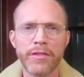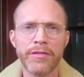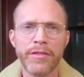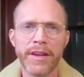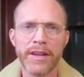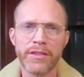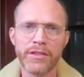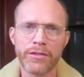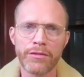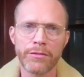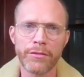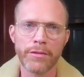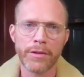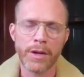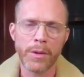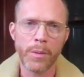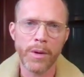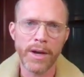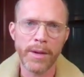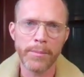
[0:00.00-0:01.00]
effects
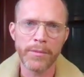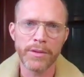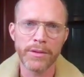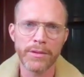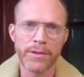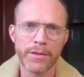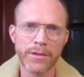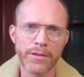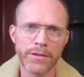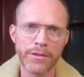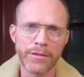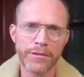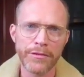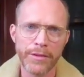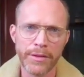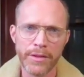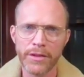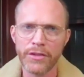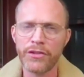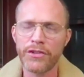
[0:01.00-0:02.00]
requirements
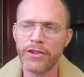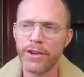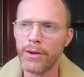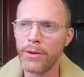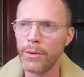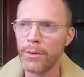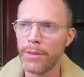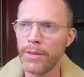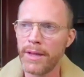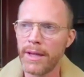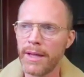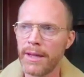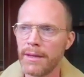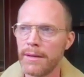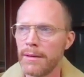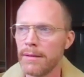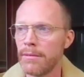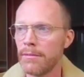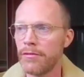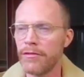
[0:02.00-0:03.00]
for this show
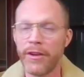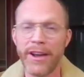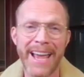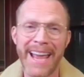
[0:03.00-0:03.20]
than for